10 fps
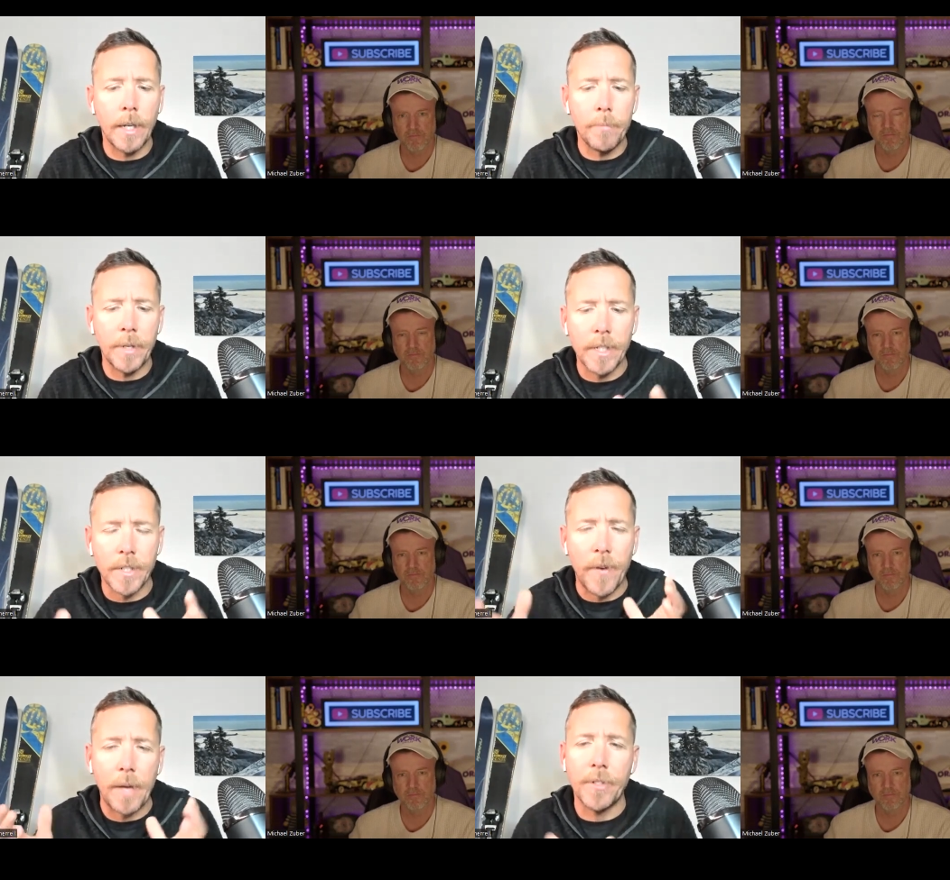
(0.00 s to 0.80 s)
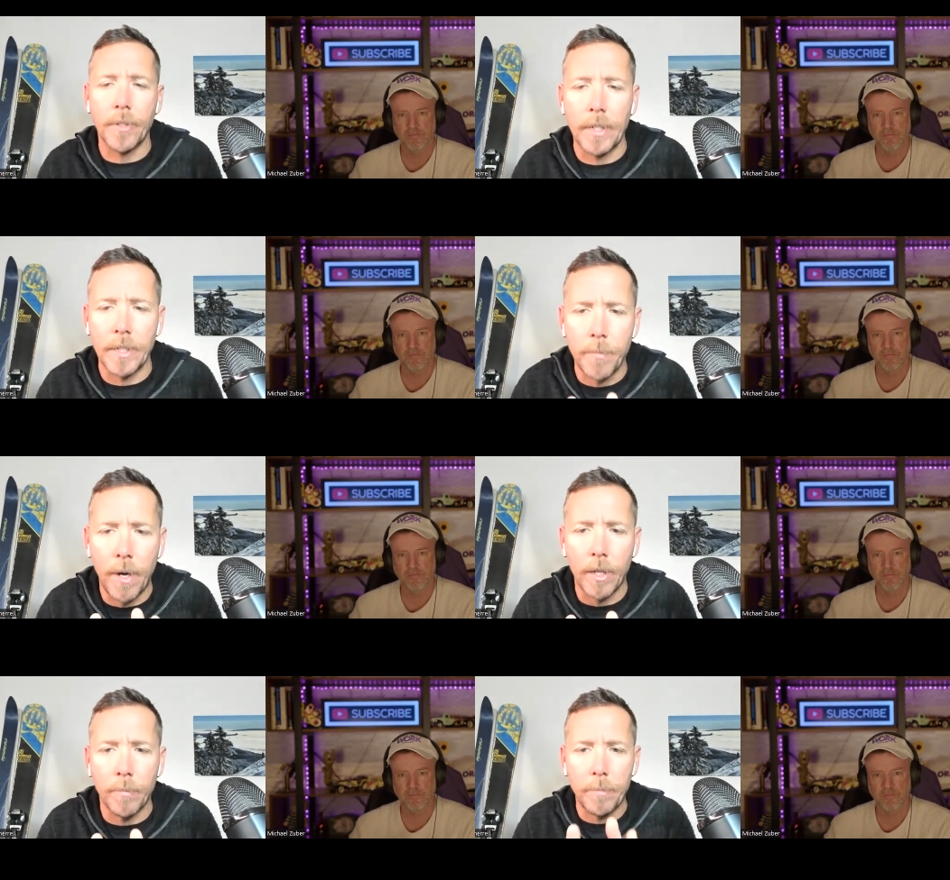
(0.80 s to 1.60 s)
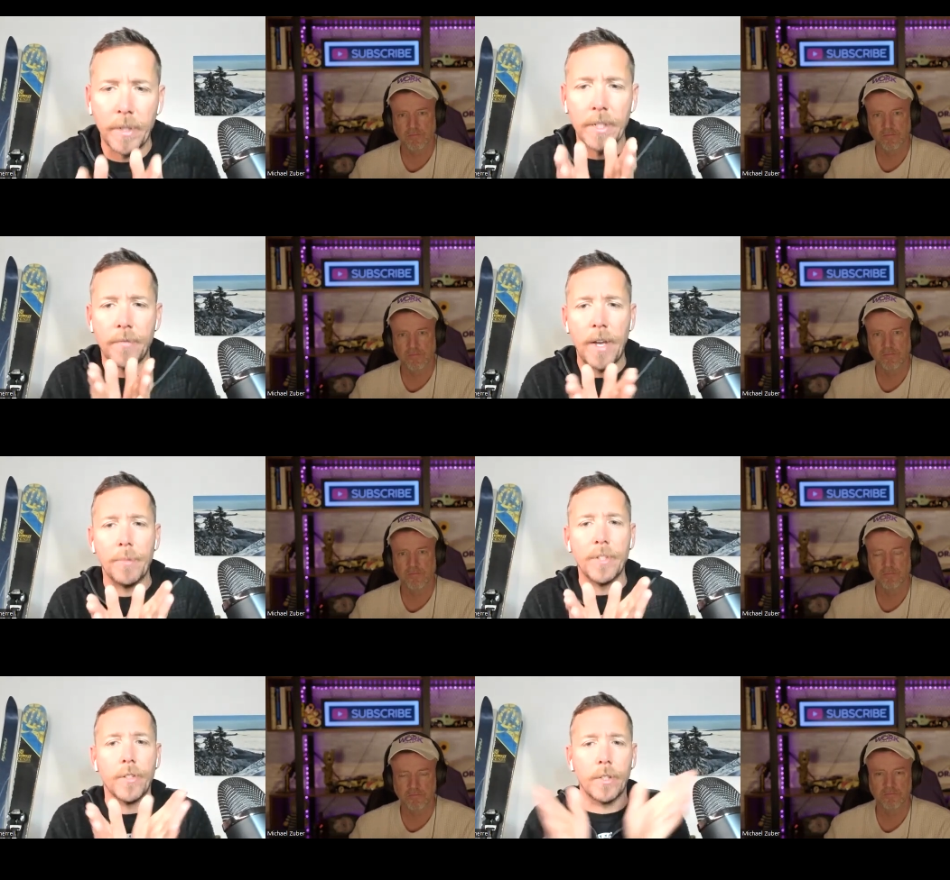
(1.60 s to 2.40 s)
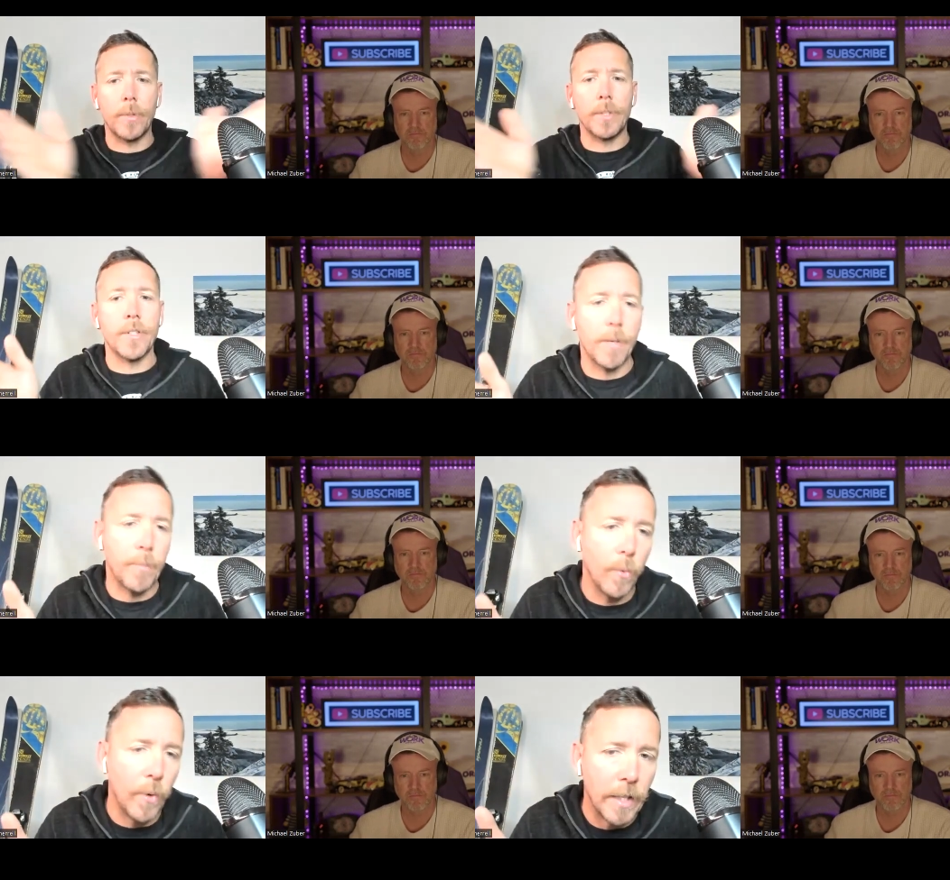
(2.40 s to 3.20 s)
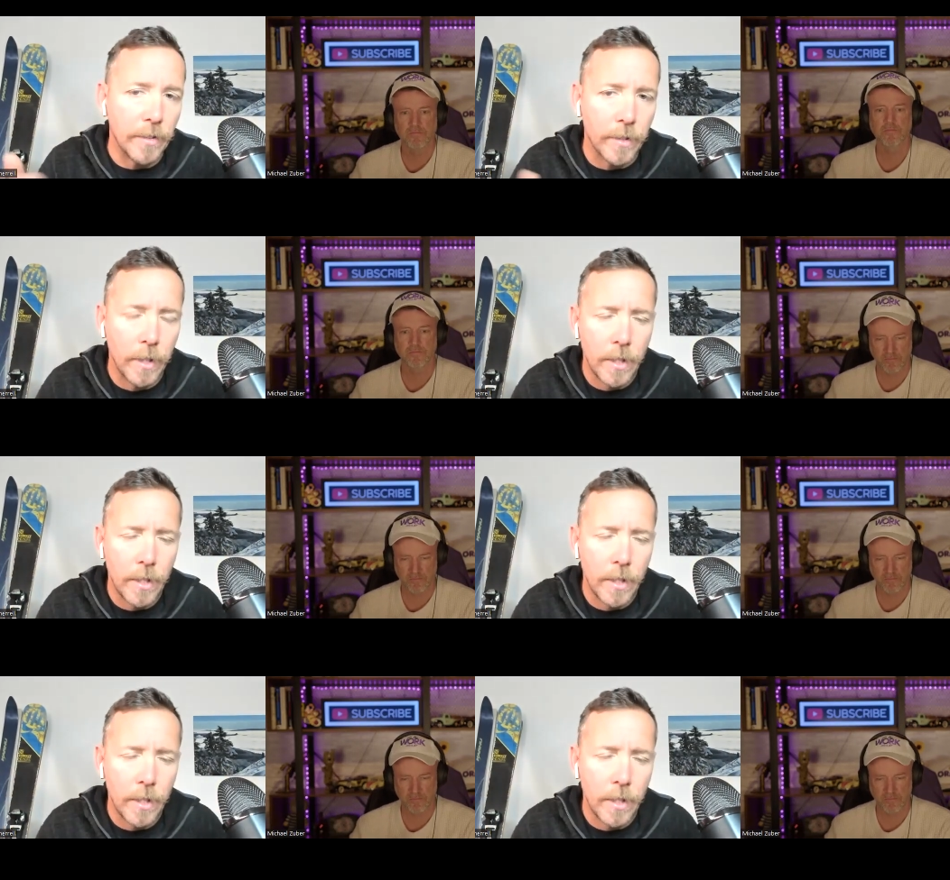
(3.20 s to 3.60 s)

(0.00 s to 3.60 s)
Speaker 1: not because families are getting smaller, but because families are going their separate ways.